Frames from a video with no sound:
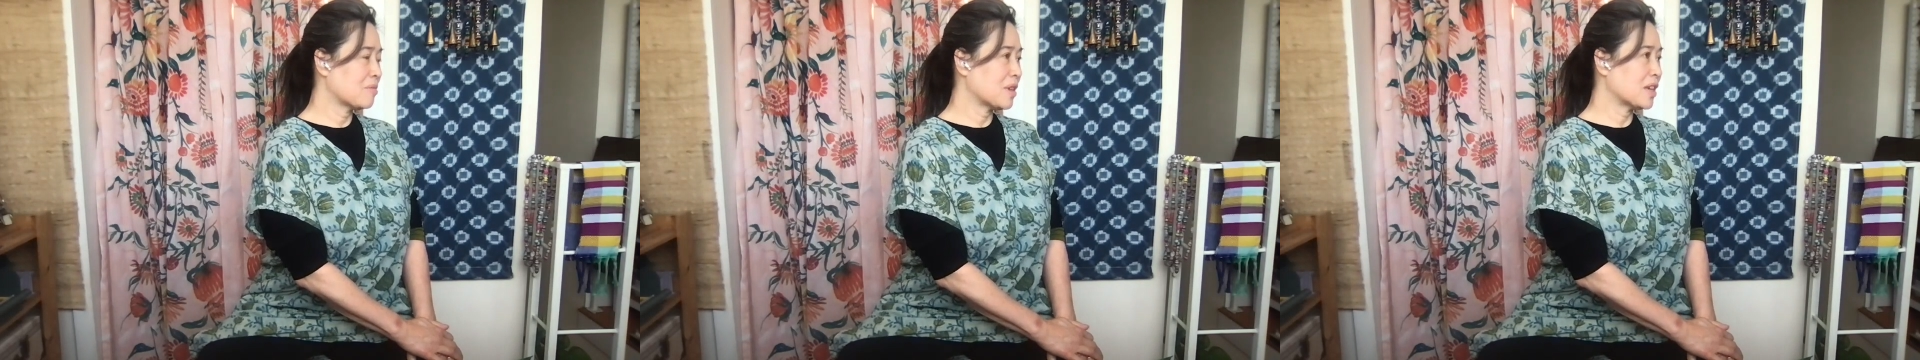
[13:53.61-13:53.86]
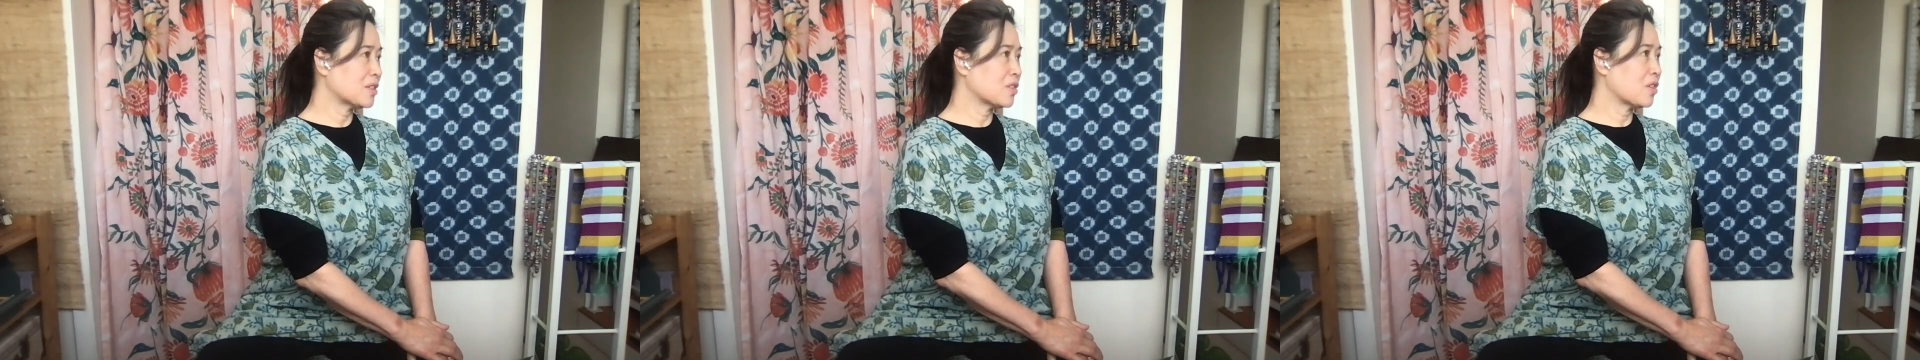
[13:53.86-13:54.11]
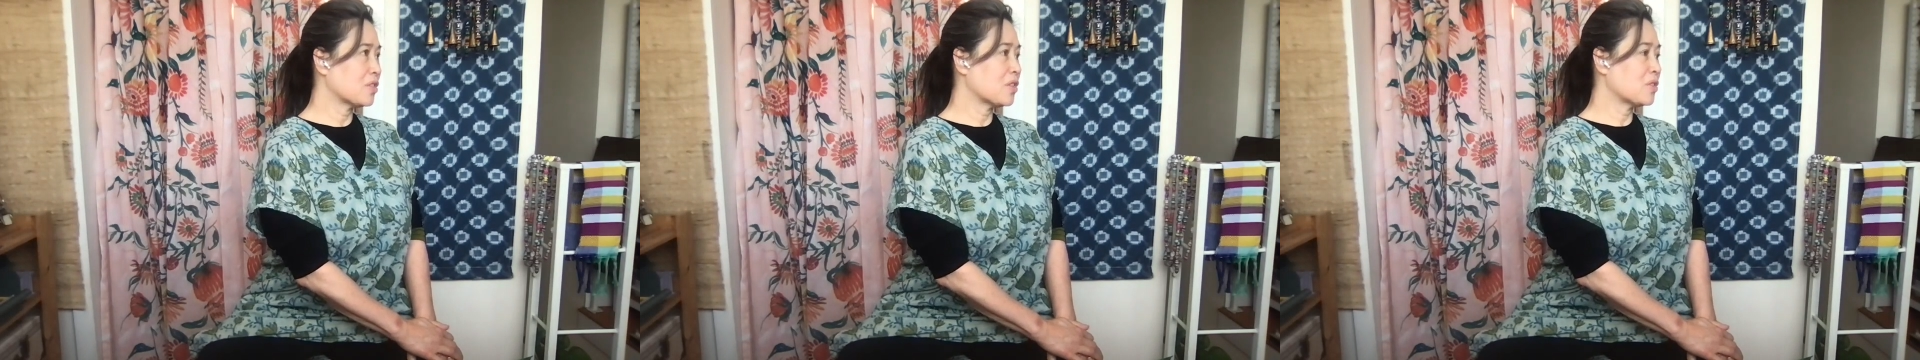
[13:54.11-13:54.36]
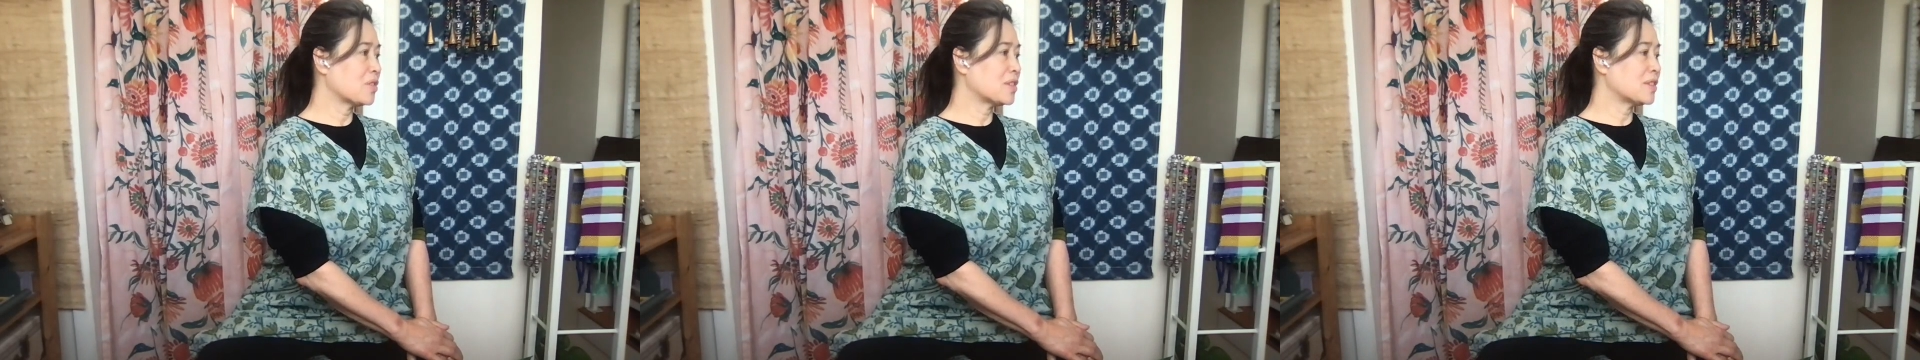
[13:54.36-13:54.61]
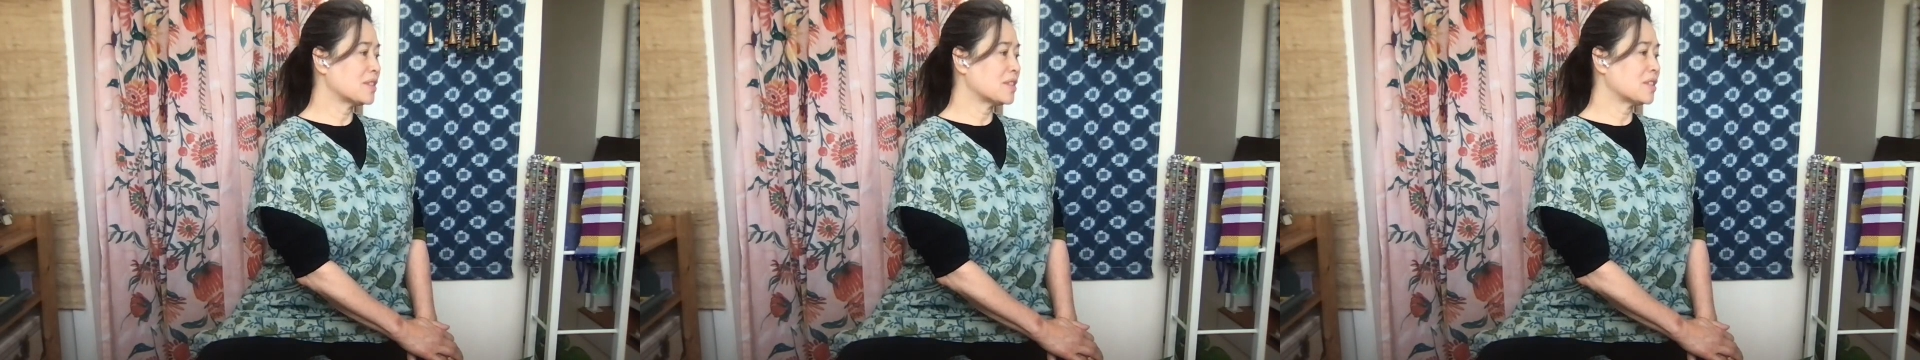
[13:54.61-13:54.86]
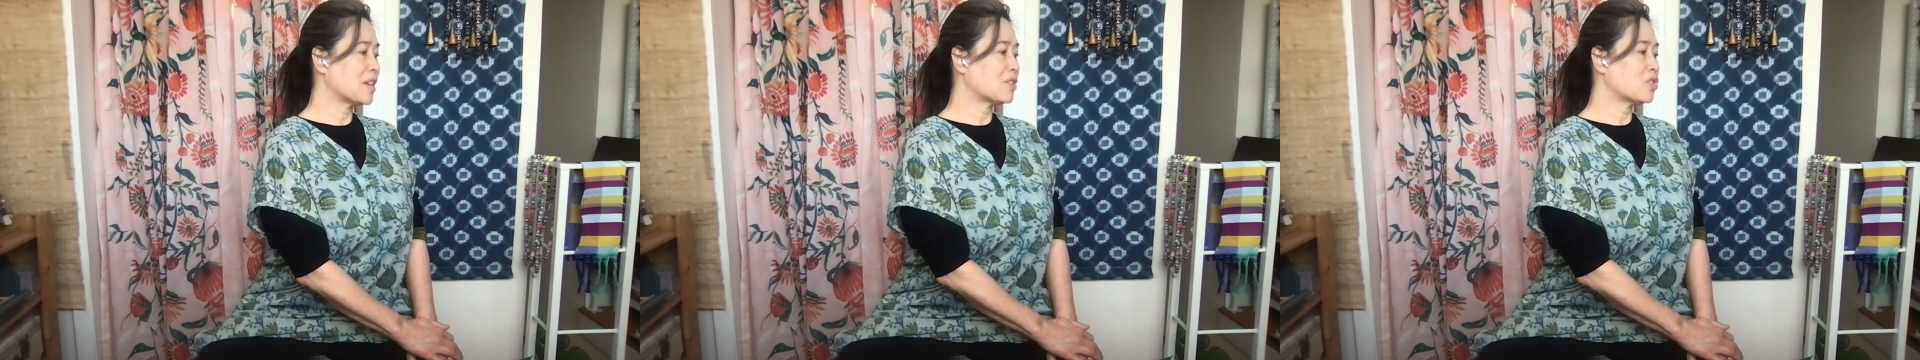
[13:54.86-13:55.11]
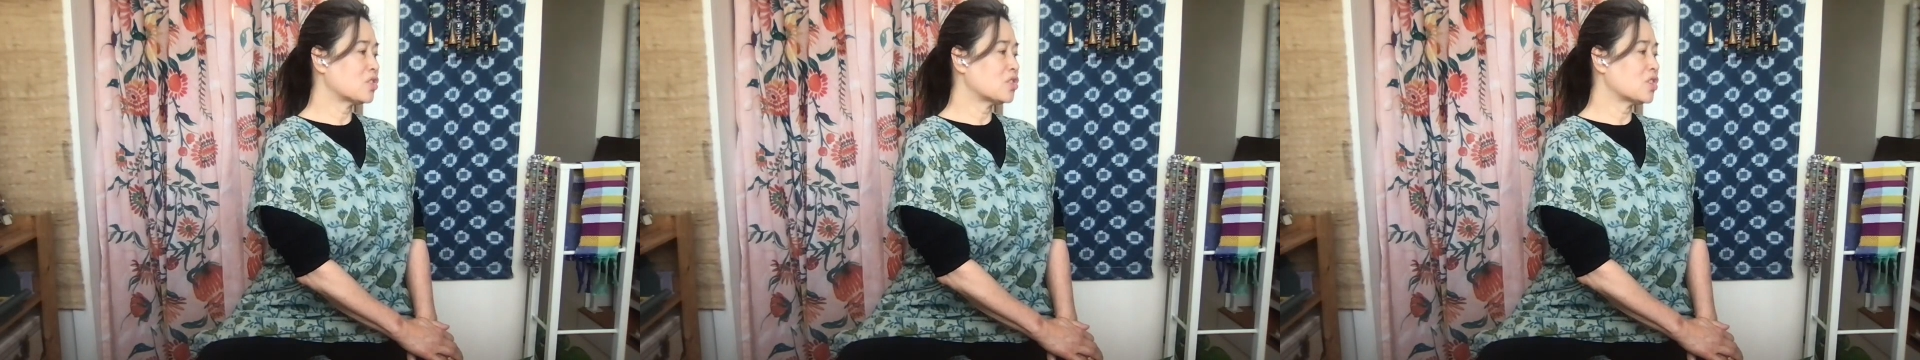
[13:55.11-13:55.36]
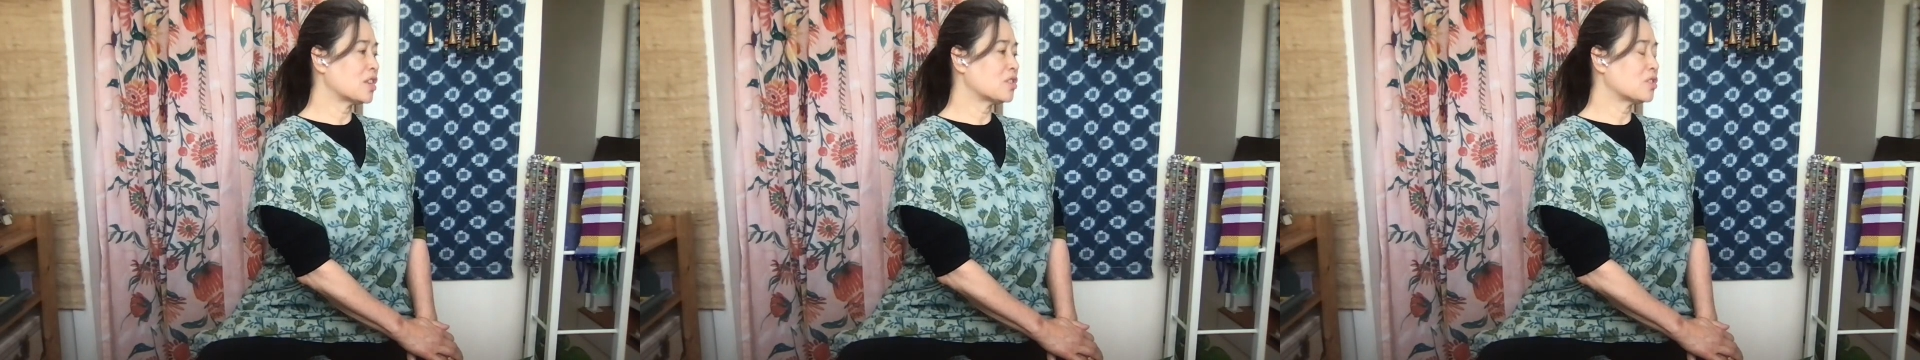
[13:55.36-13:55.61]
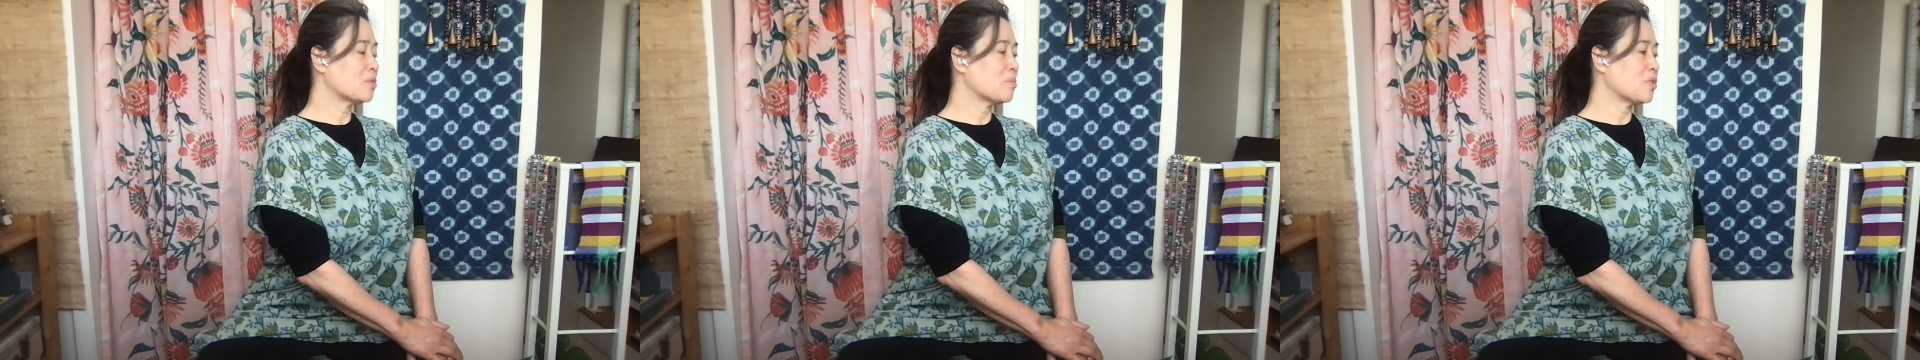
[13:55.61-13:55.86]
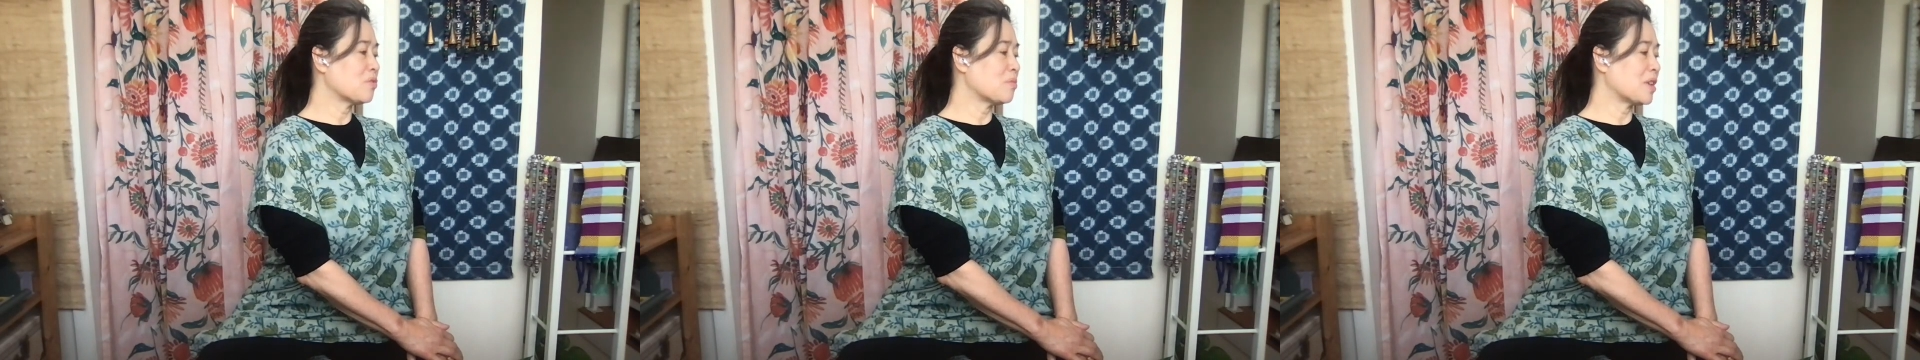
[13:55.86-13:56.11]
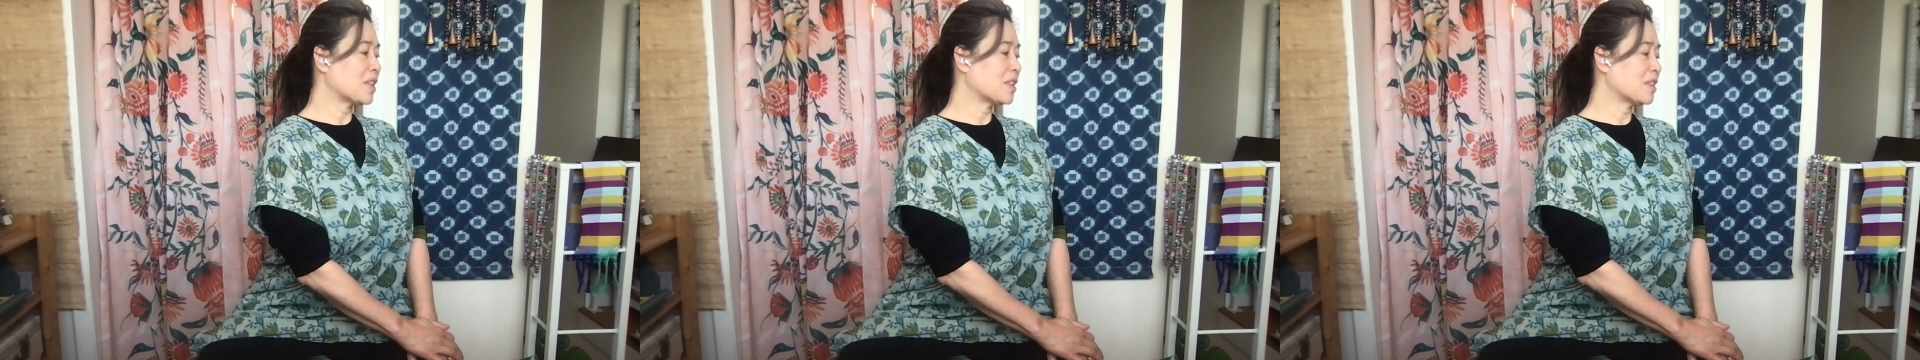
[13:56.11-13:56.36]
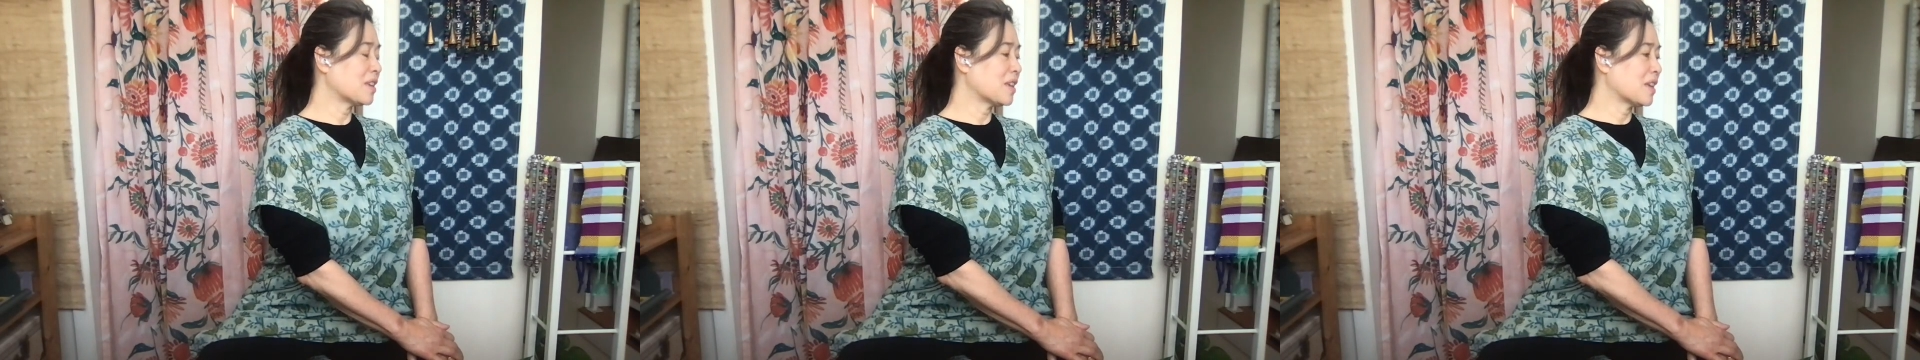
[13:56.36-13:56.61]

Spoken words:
because although this is such a gentle movement,